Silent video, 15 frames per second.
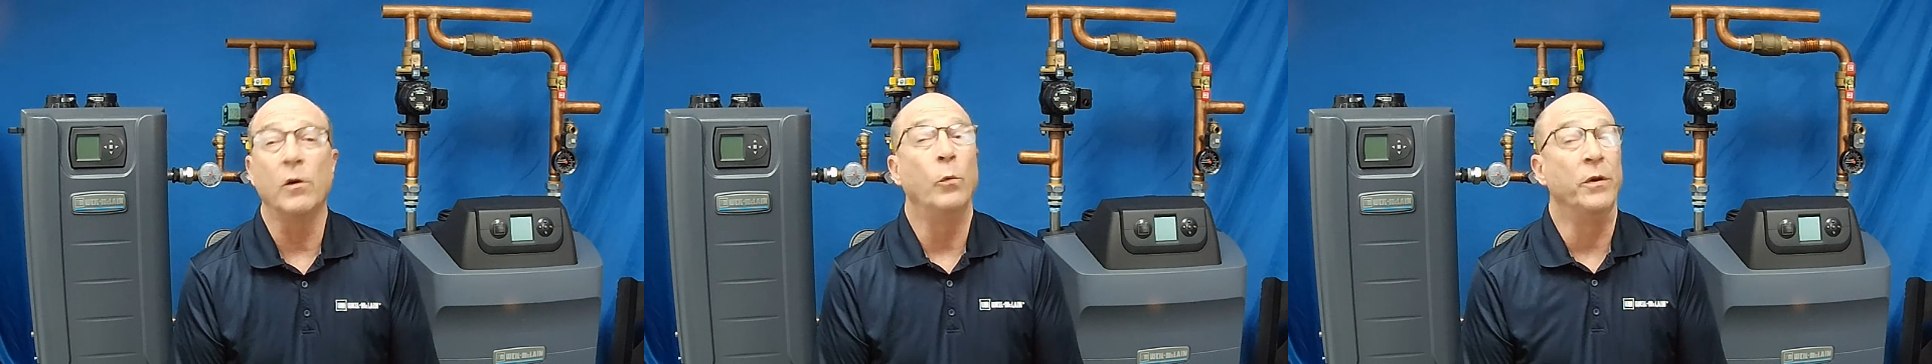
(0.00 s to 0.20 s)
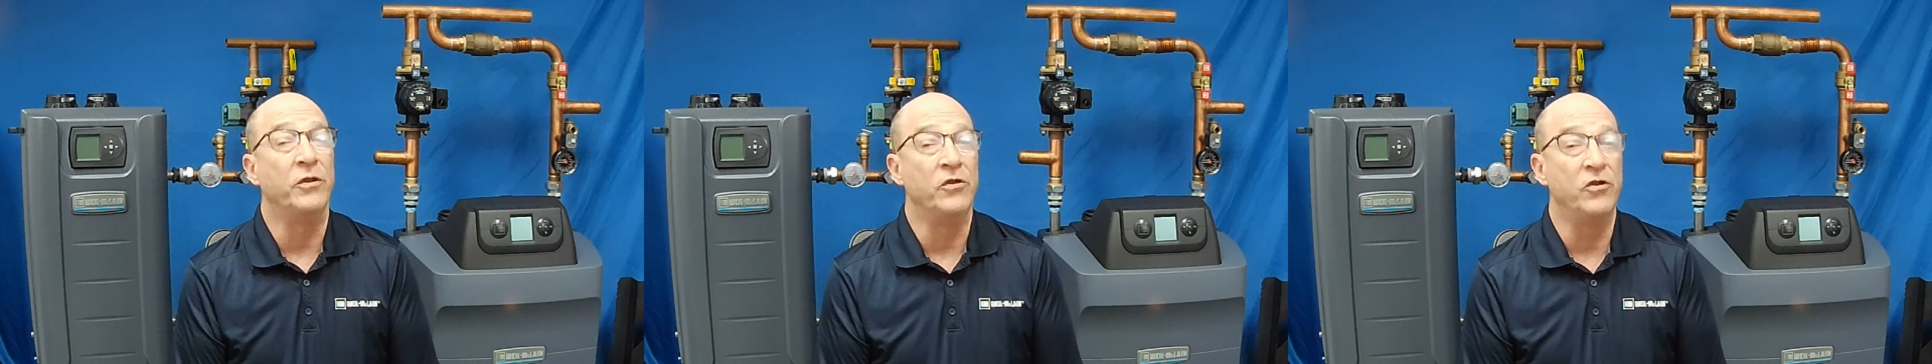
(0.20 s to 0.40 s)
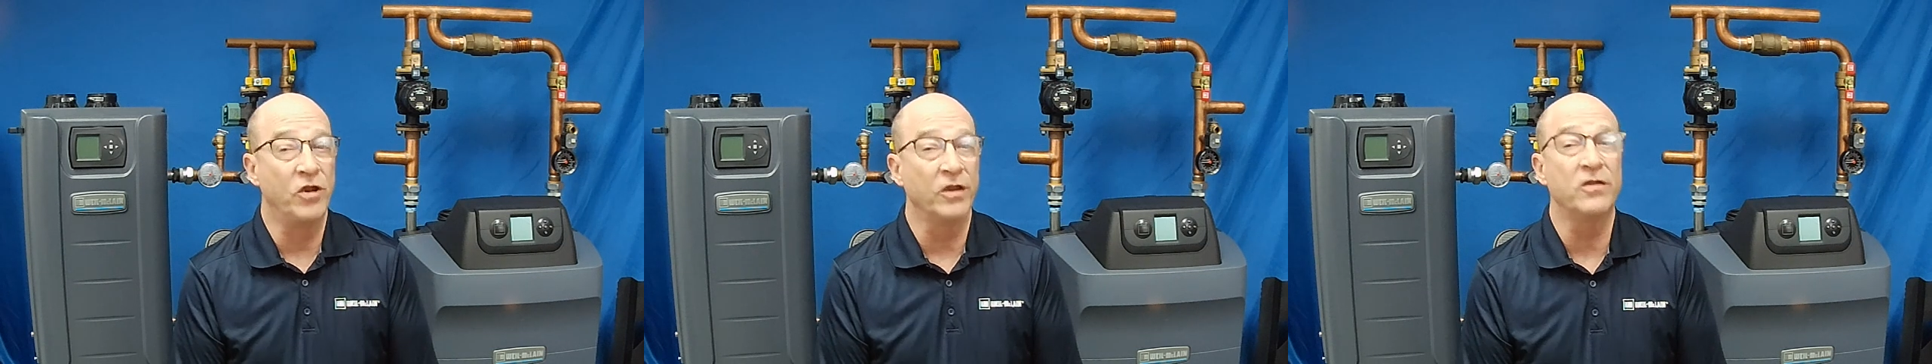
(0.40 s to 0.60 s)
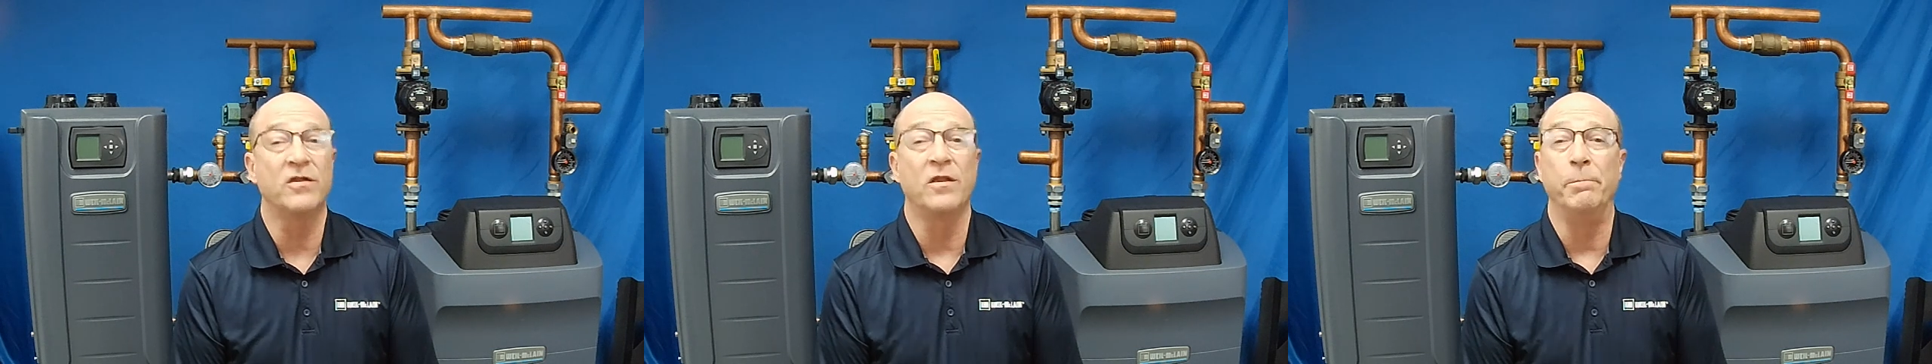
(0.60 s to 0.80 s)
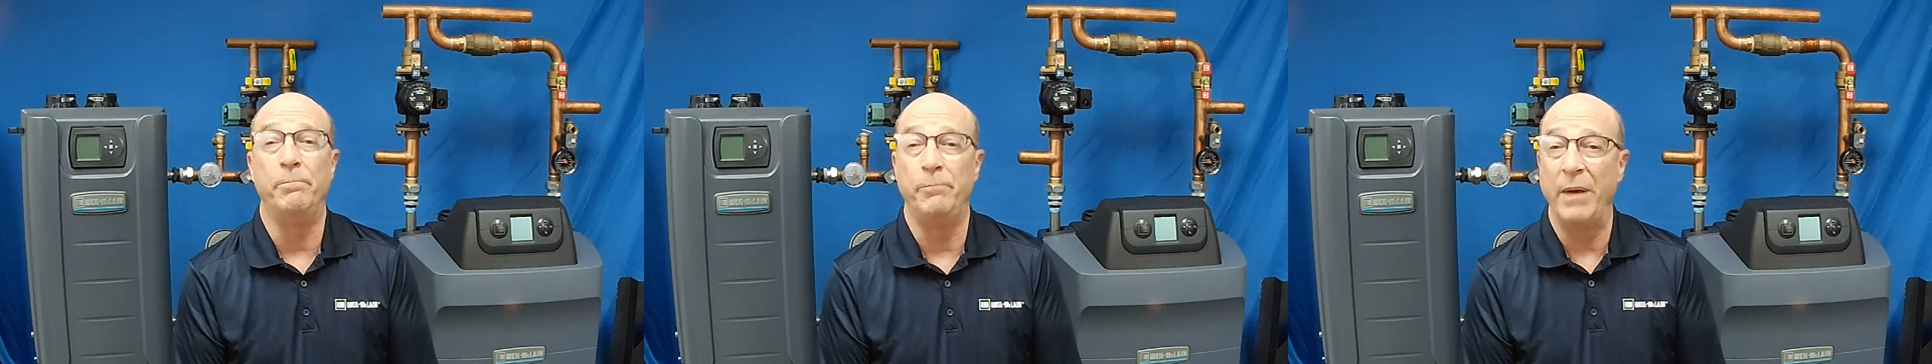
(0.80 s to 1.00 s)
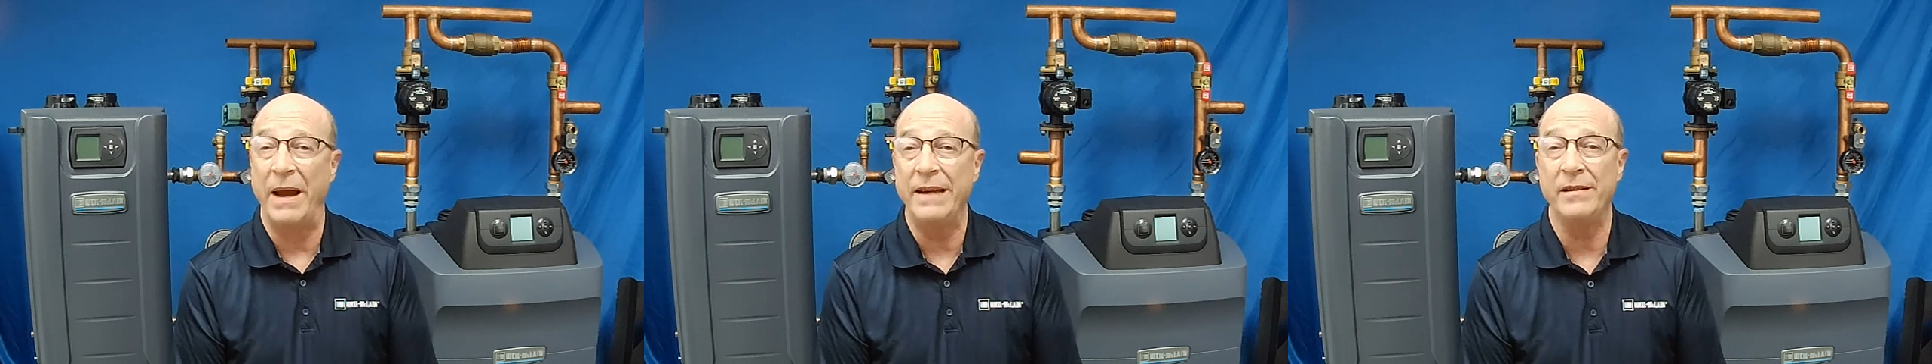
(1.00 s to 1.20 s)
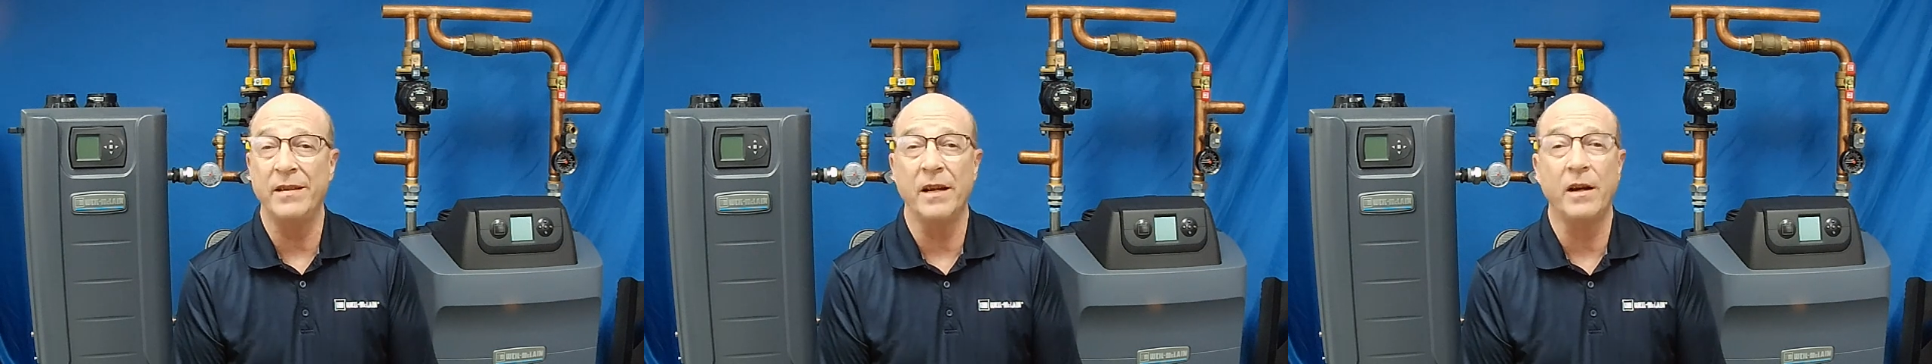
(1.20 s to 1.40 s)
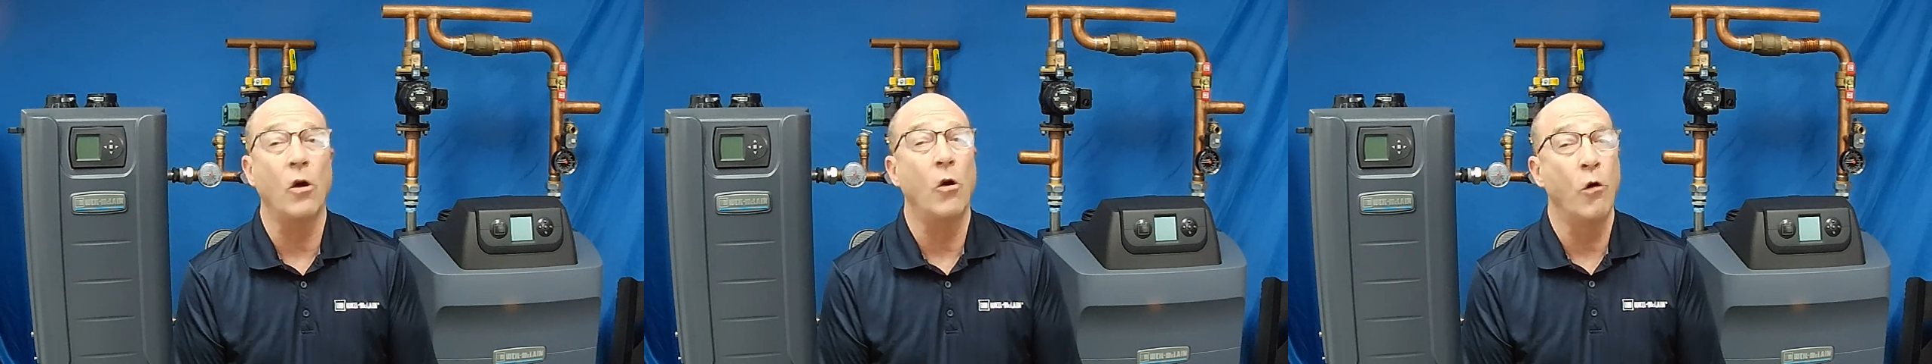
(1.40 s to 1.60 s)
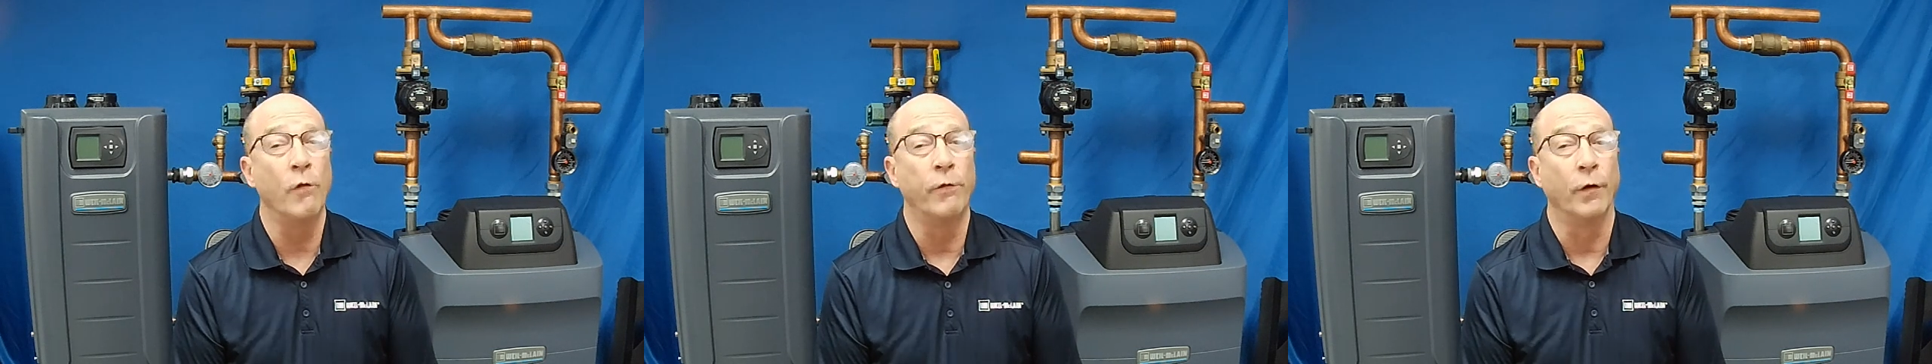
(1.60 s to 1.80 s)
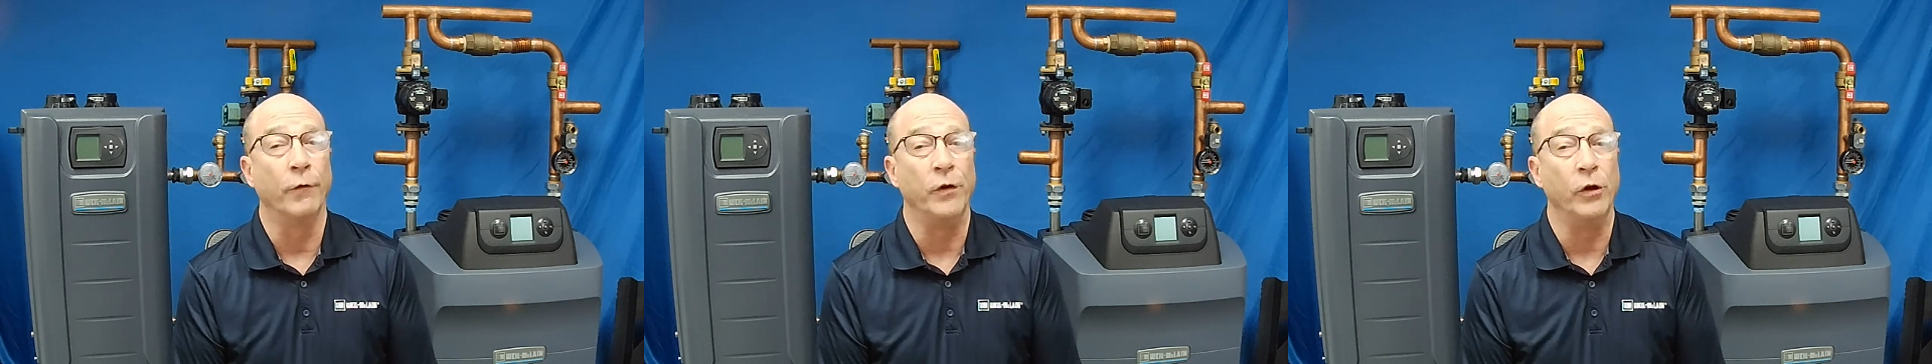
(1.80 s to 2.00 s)
with just the basic
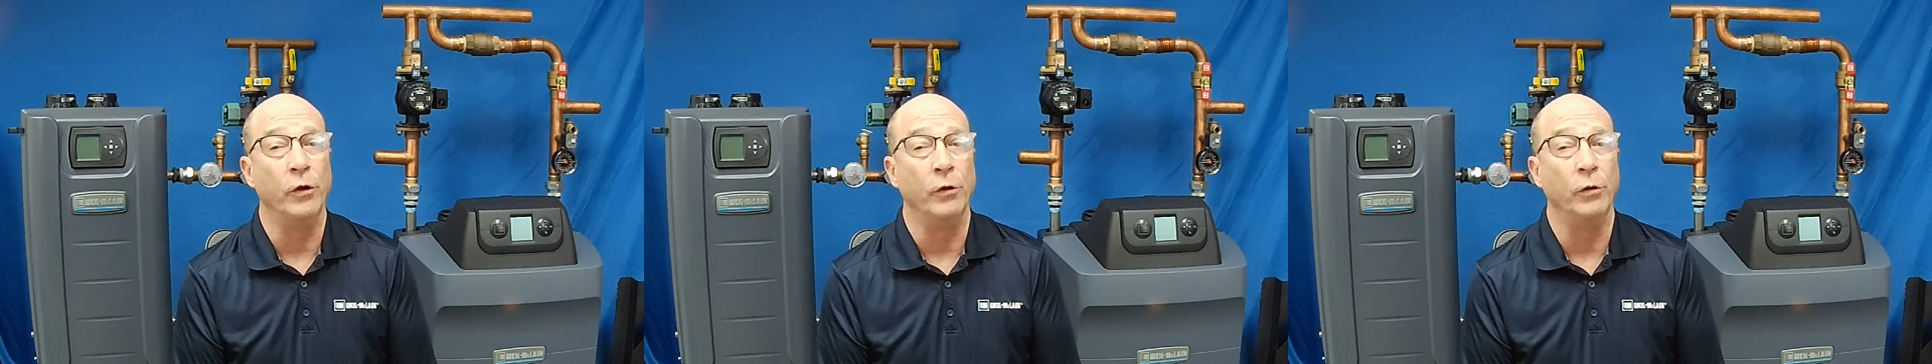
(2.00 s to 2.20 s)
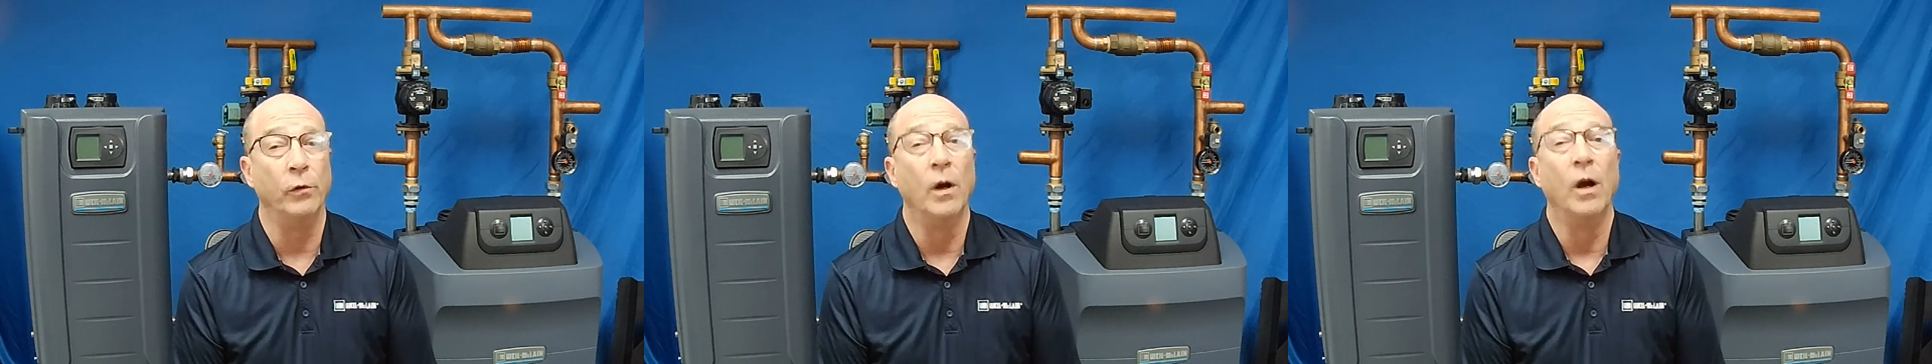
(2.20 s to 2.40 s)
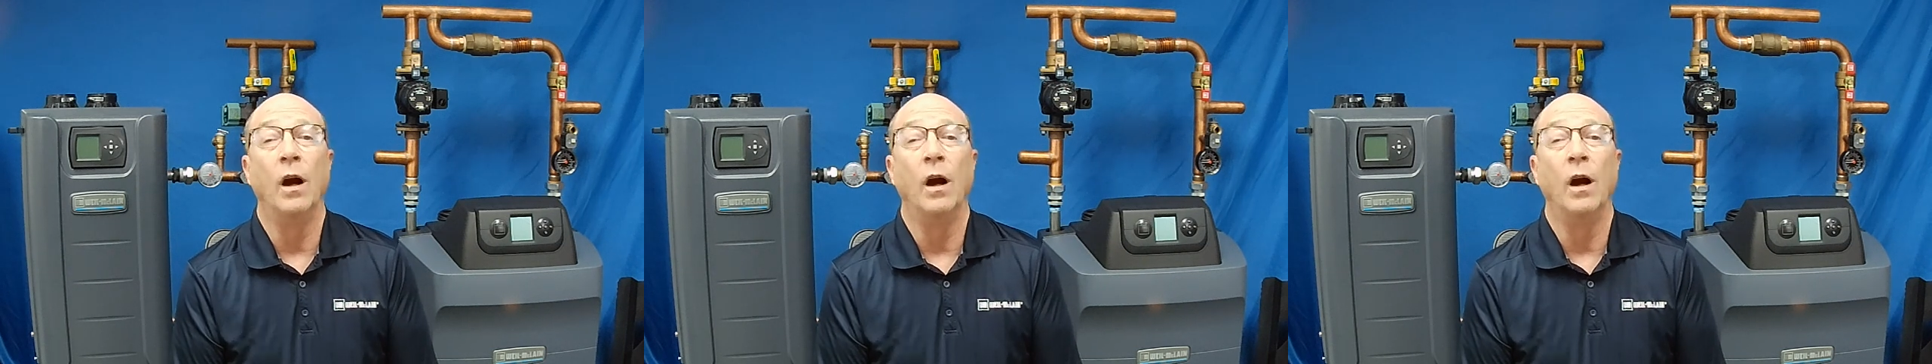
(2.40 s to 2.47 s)
overview